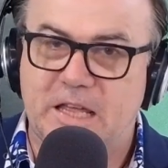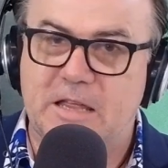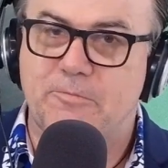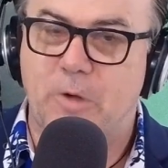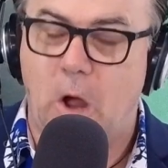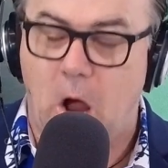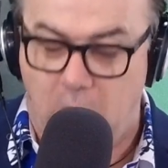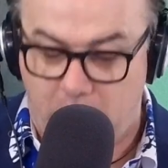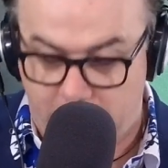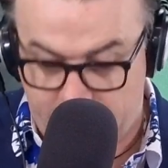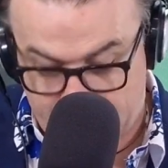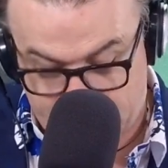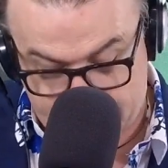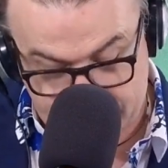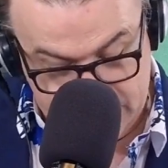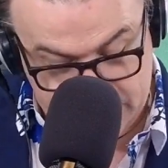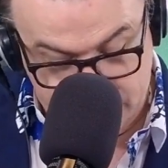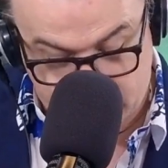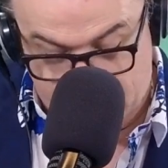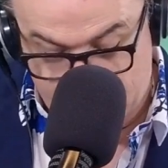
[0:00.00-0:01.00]
irony in
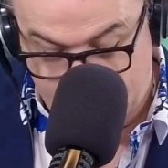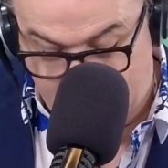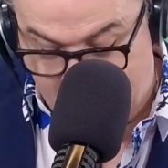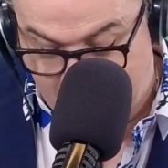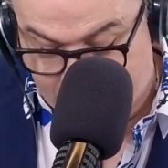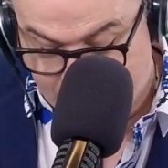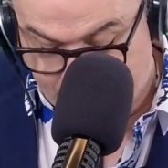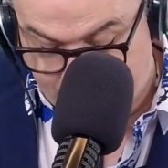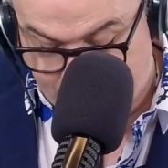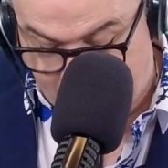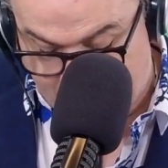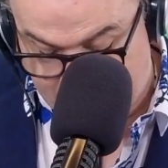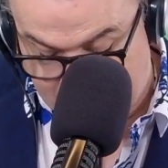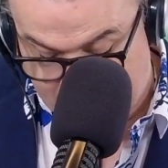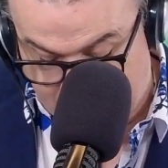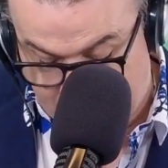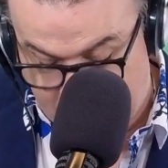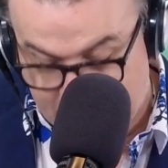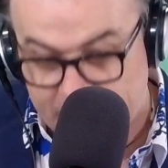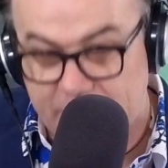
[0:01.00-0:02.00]
this one, and that
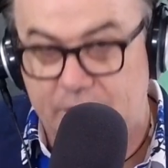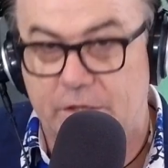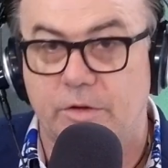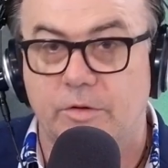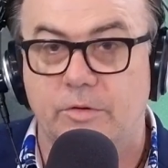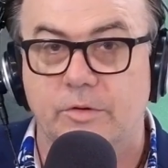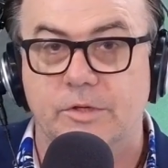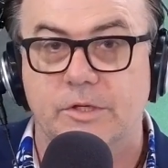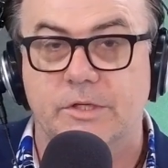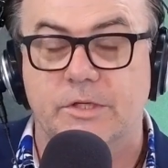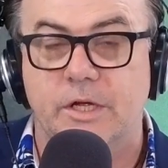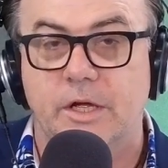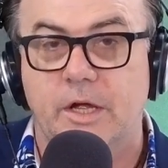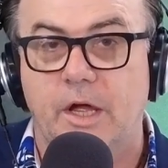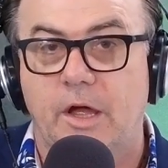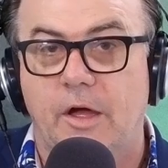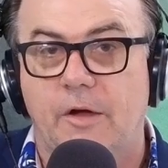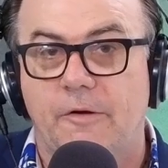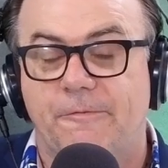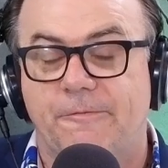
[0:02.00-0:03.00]
it gets used
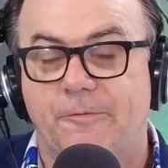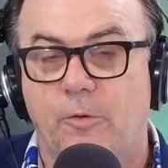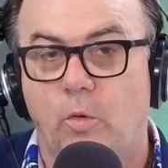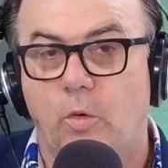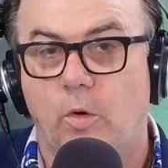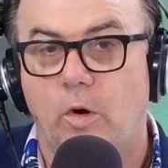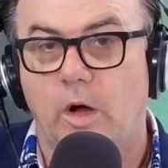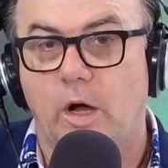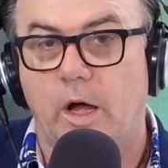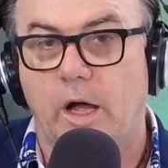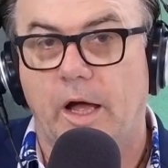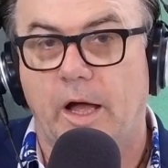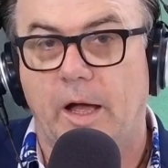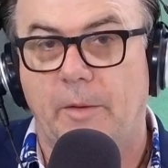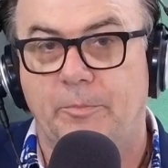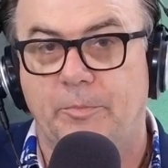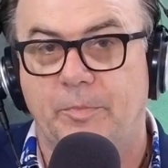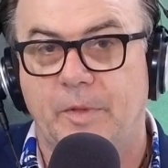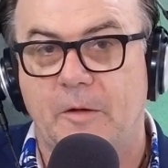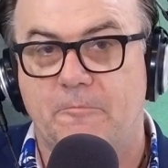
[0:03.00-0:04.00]
for
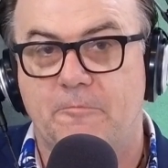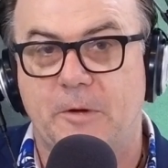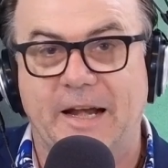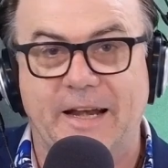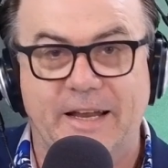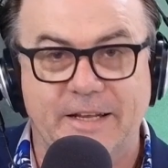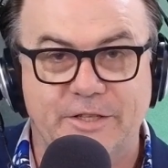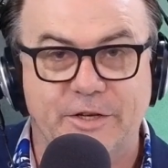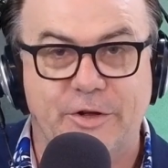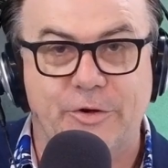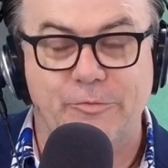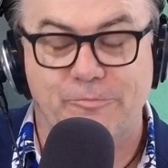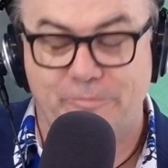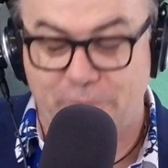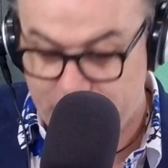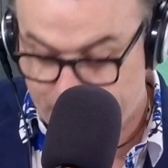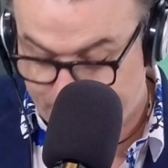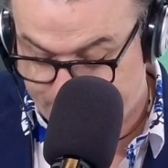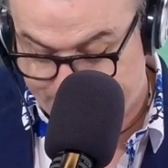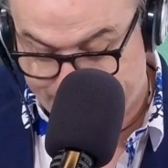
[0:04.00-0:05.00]
political
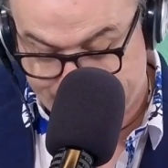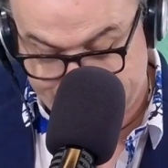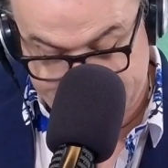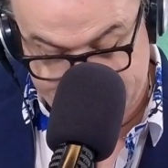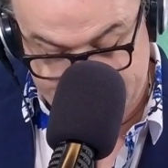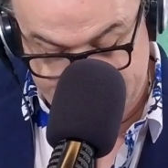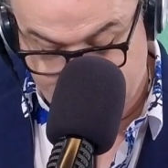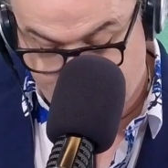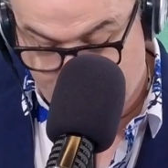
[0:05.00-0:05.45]
purposes as